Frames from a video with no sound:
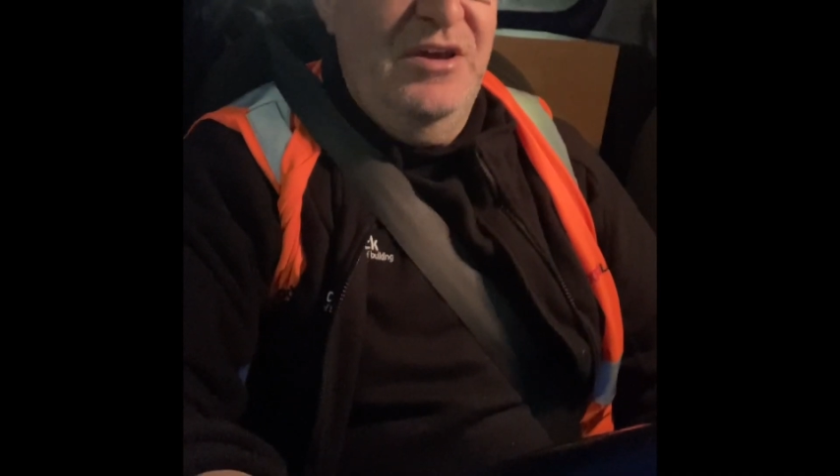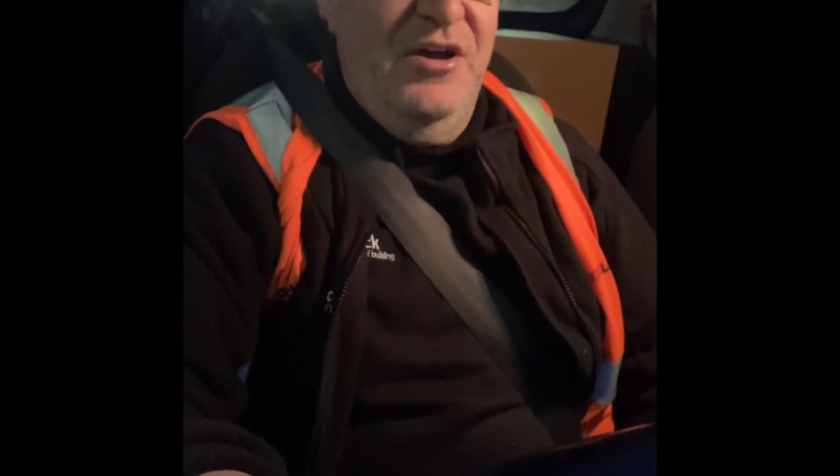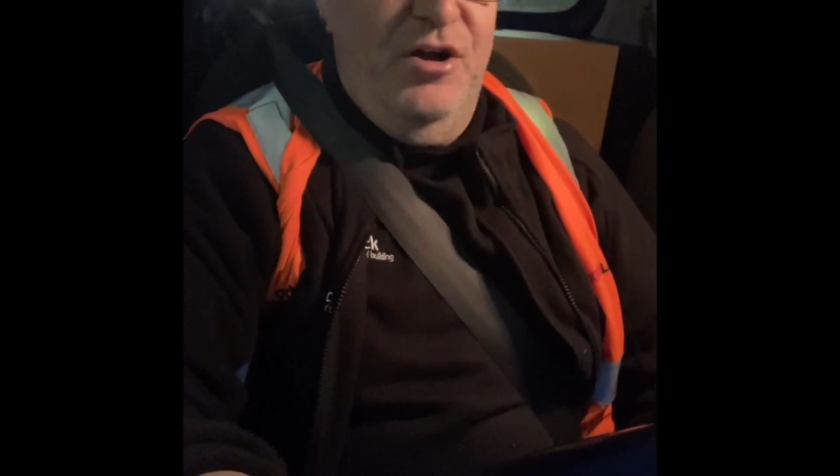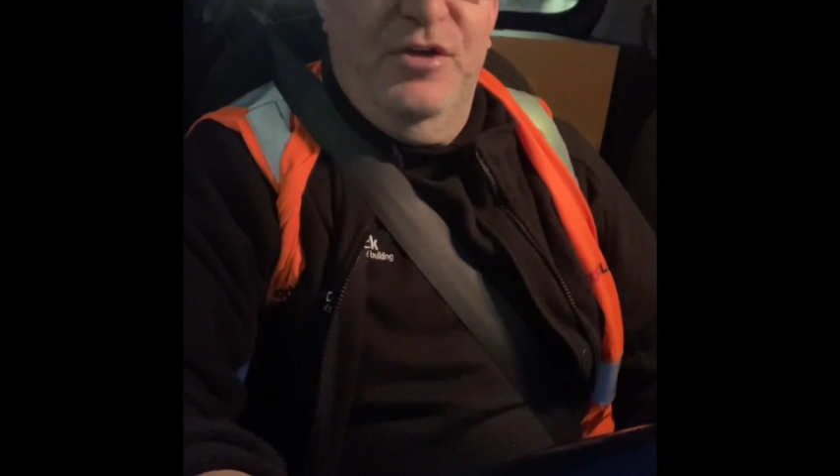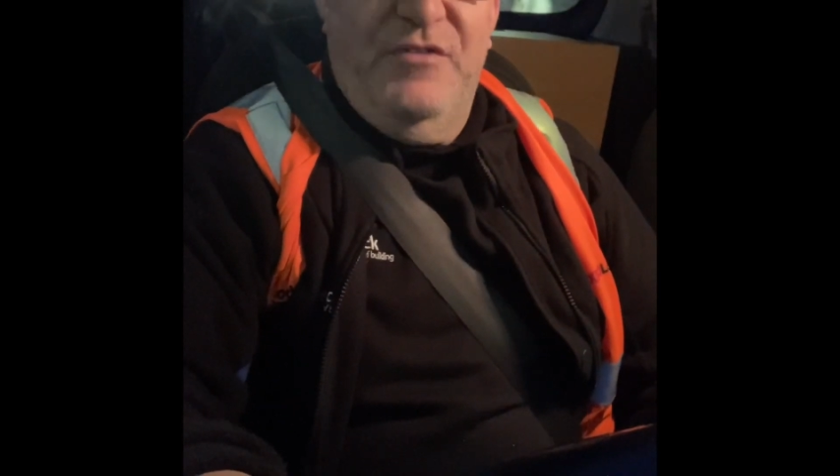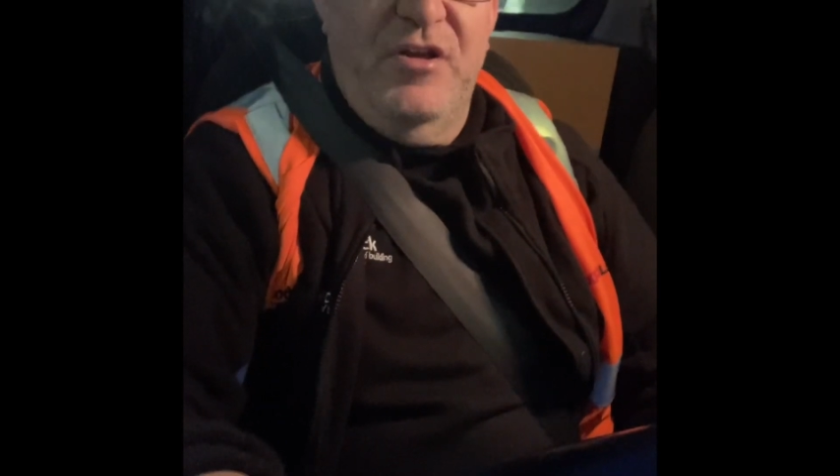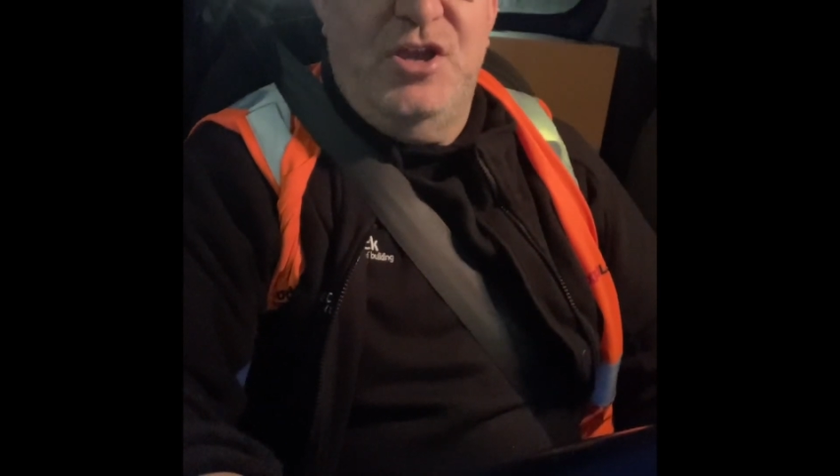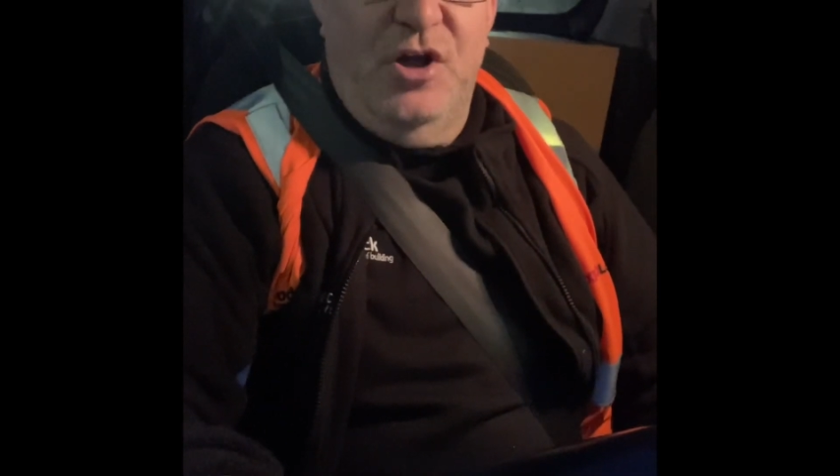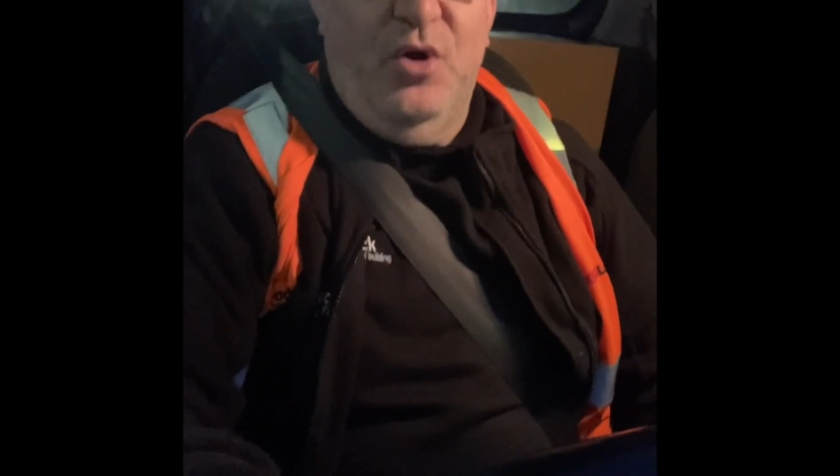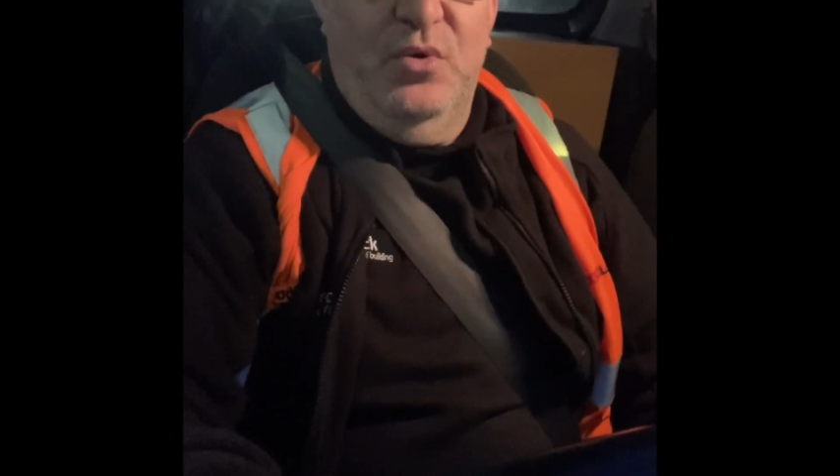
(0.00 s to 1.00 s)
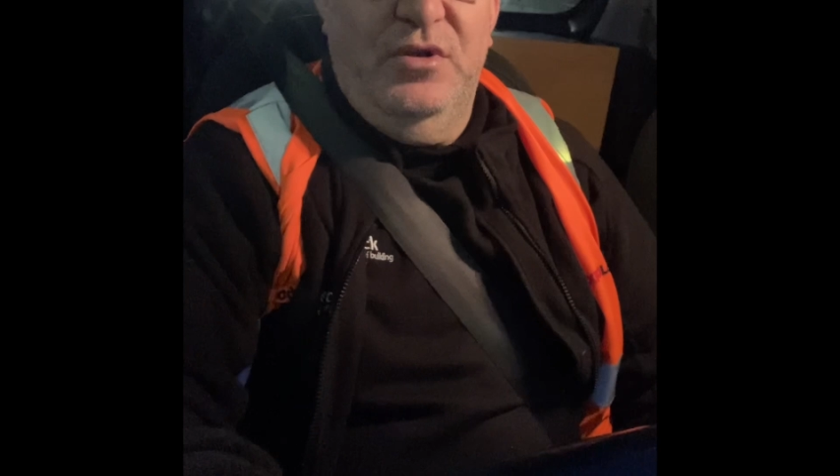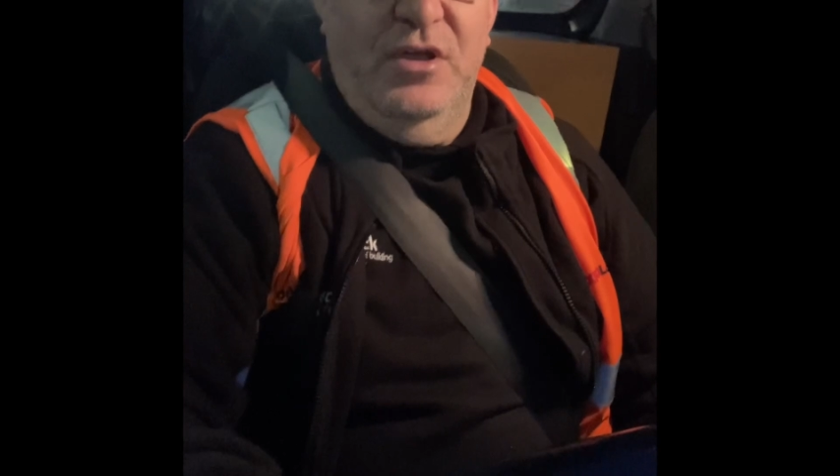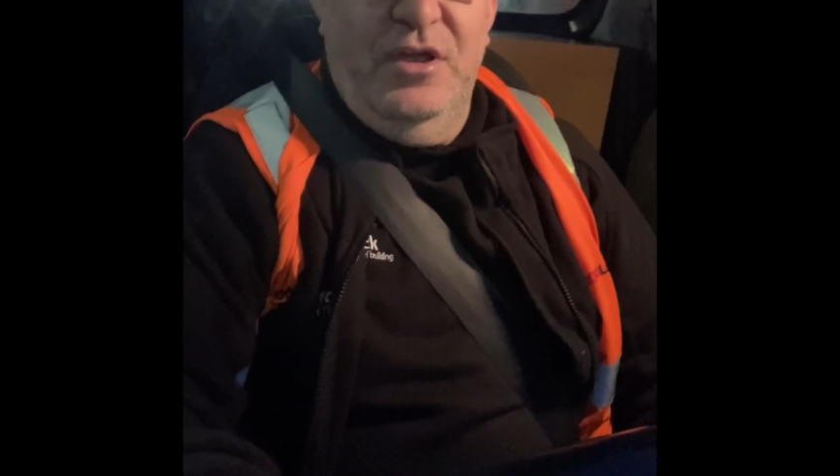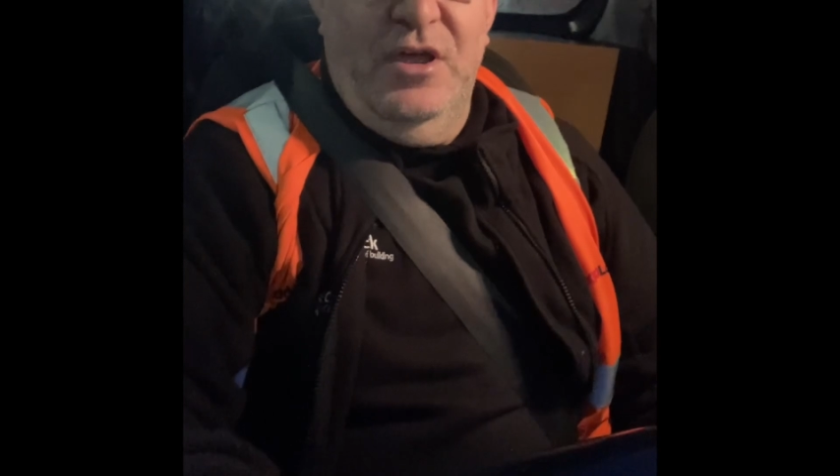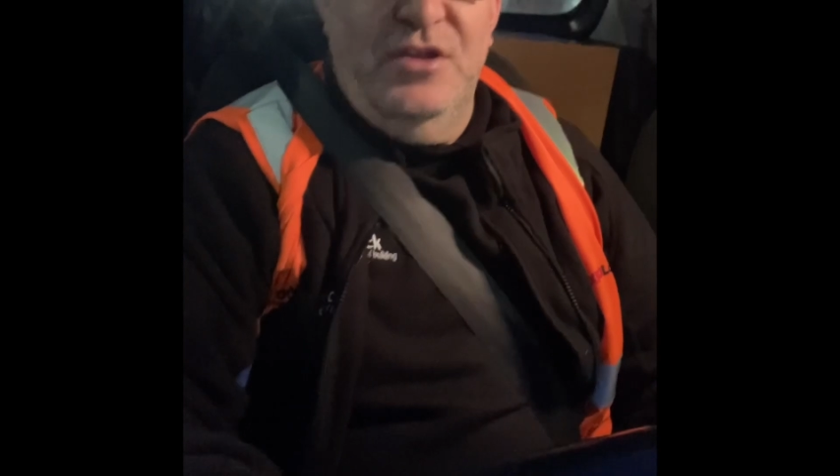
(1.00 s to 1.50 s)
on a very cold
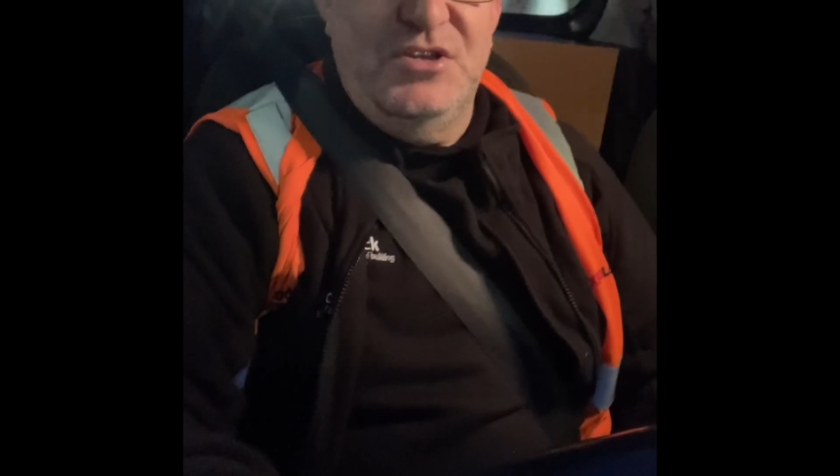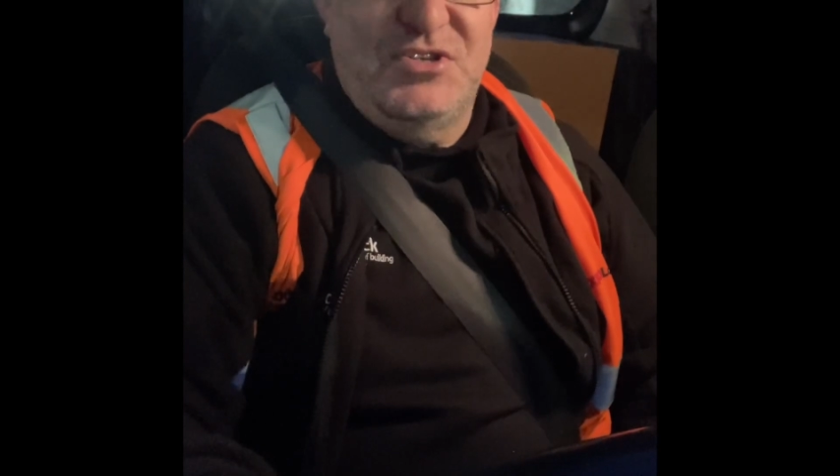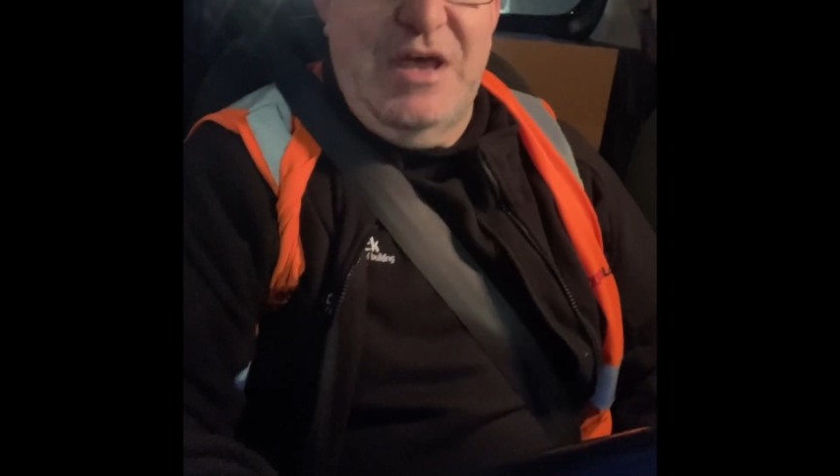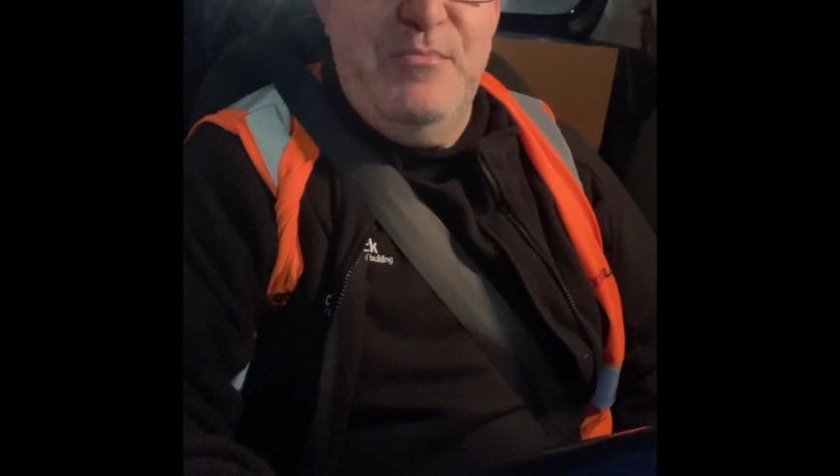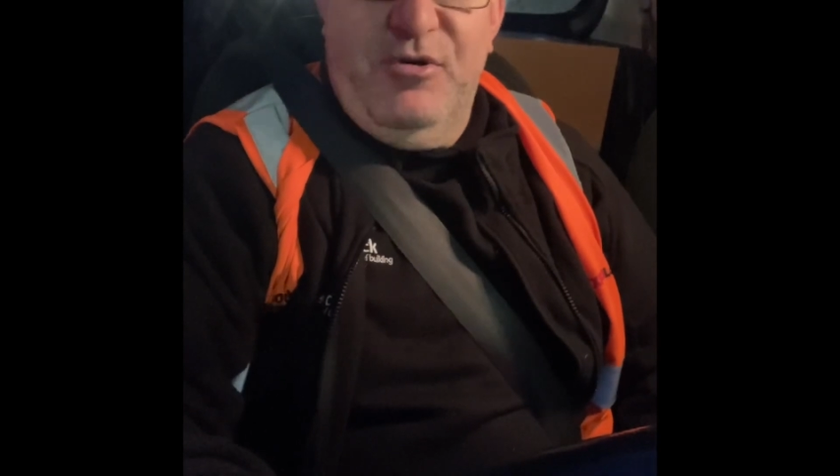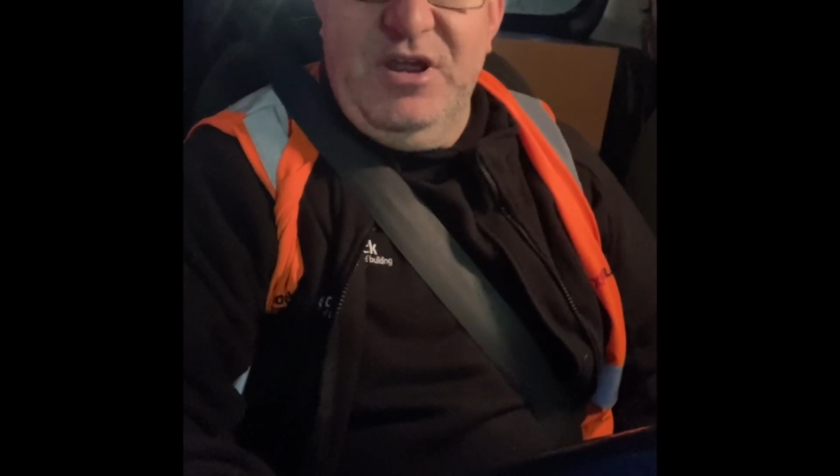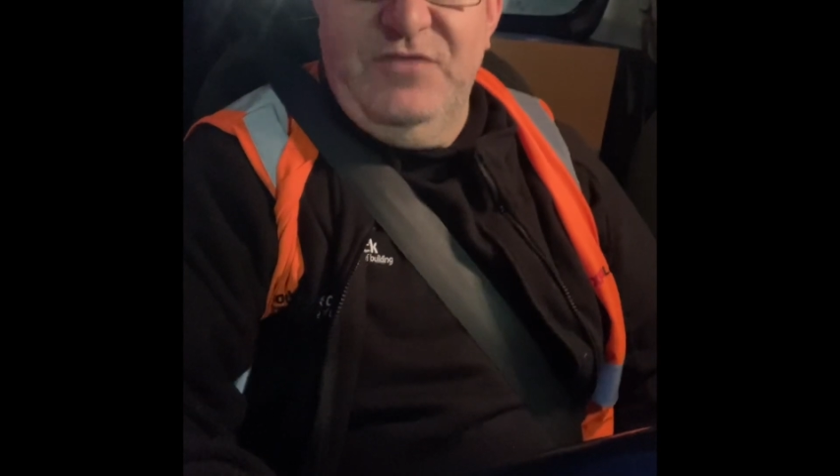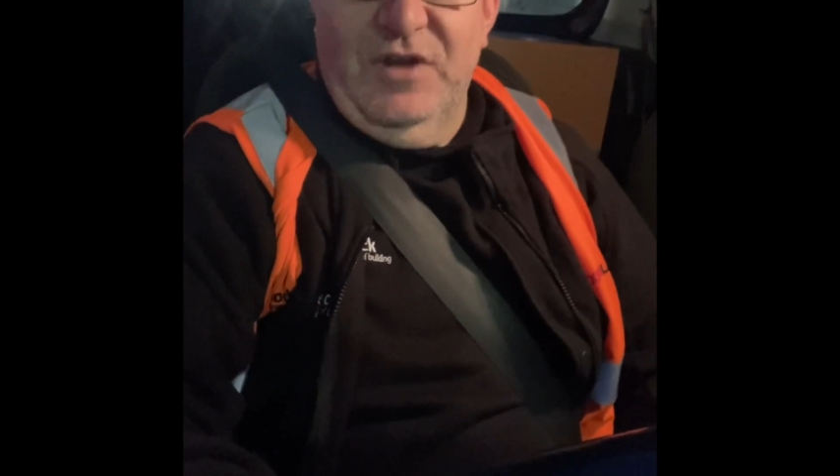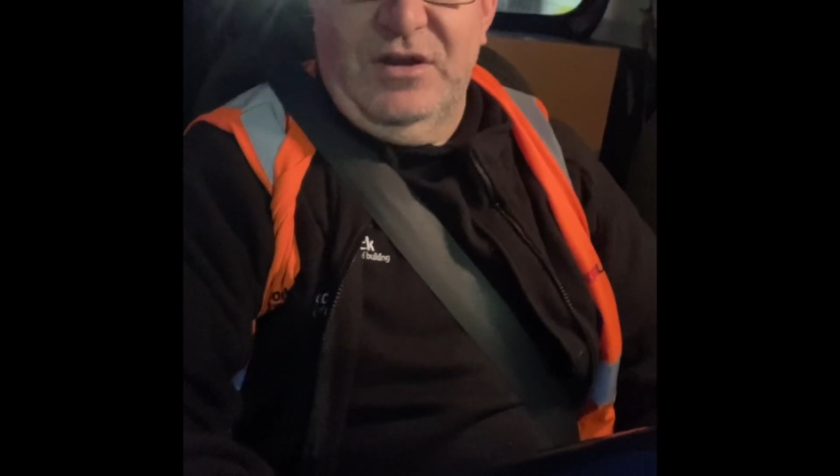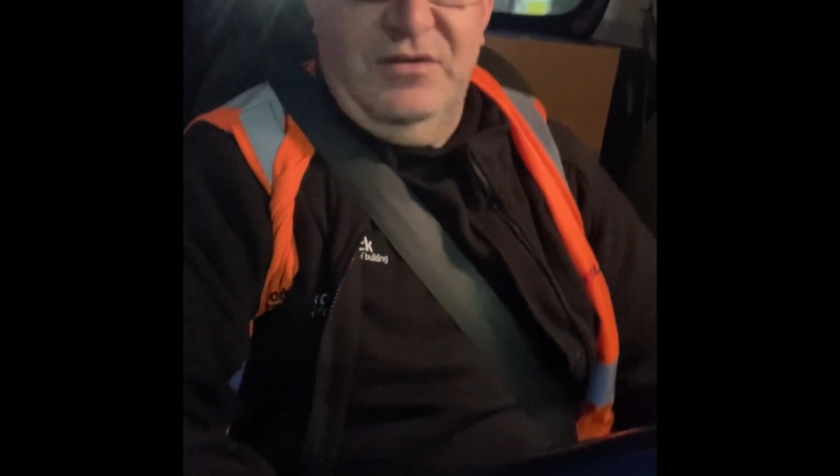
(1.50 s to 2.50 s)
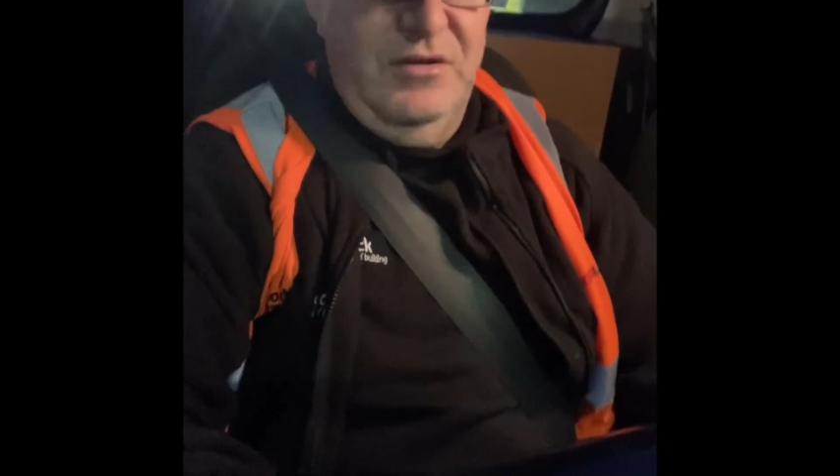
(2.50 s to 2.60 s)
December evening.